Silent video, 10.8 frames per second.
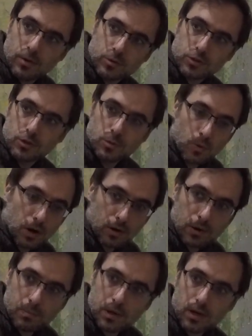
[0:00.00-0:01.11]
I want to
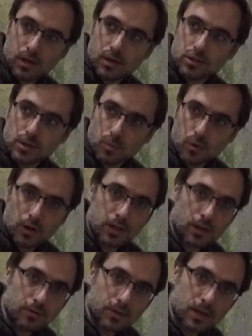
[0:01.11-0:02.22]
wire up because I'm
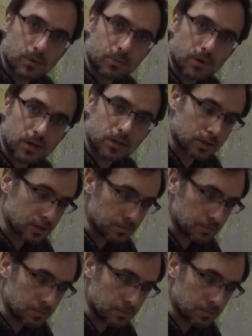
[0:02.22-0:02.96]
working over there with my